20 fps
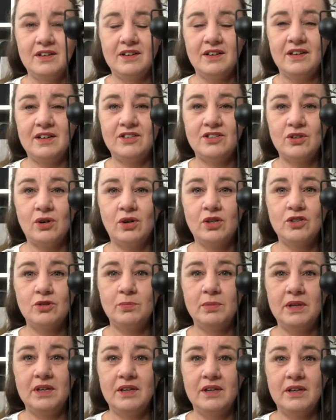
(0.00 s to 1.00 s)
It's going to
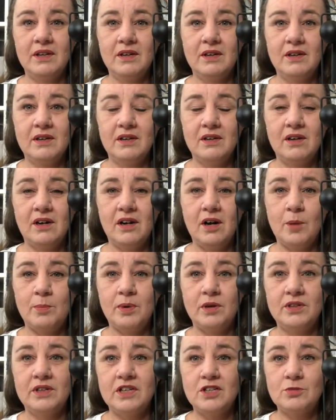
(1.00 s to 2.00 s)
be up
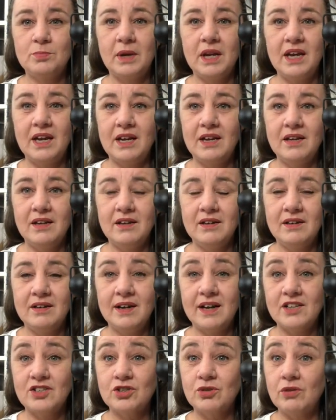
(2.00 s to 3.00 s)
on display
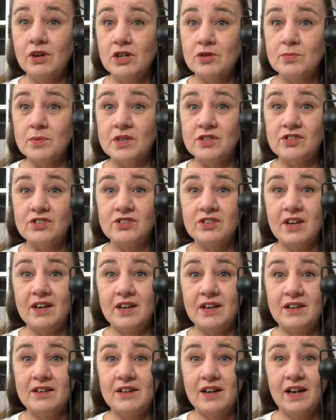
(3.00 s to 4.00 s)
next Christmas,
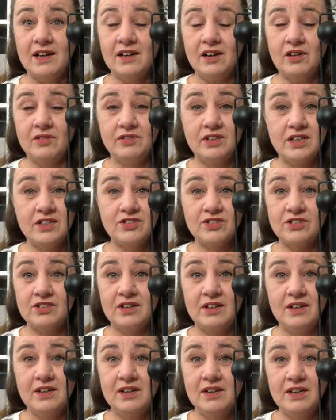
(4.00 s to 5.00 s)
and I love this.
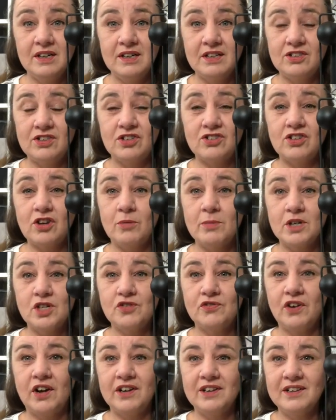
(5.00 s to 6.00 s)
This is so much
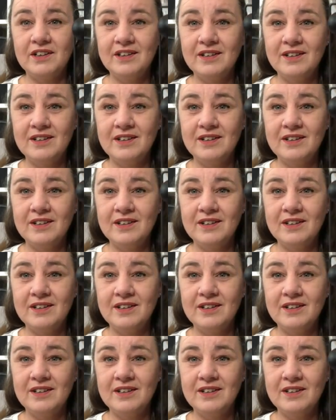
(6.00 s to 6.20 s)
fun.